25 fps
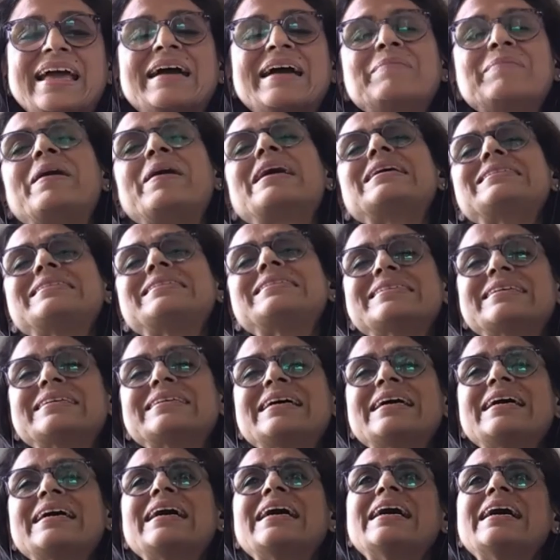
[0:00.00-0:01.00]
But
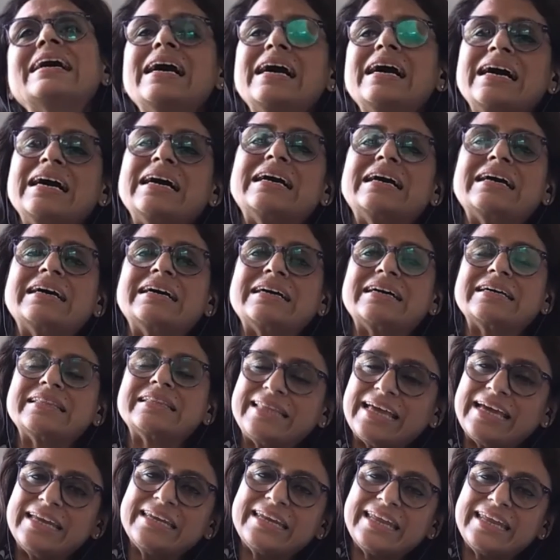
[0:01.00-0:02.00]

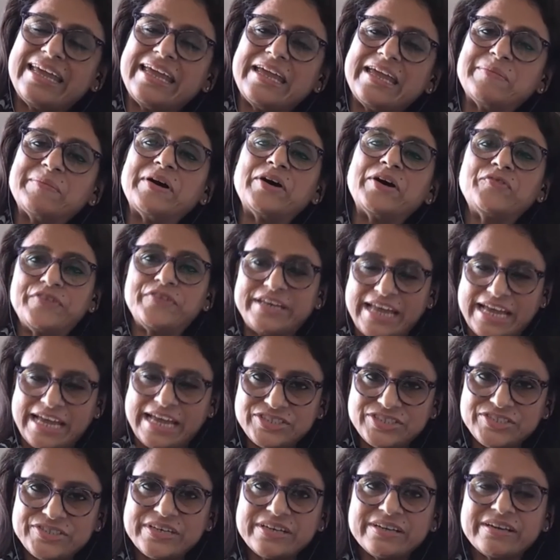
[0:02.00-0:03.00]
then came a
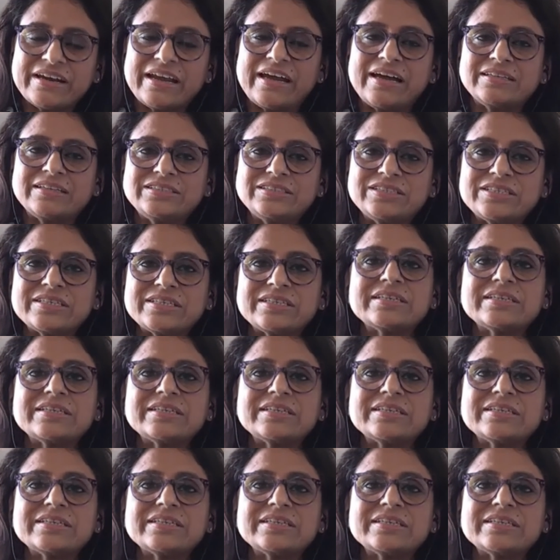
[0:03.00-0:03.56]
financial crunch.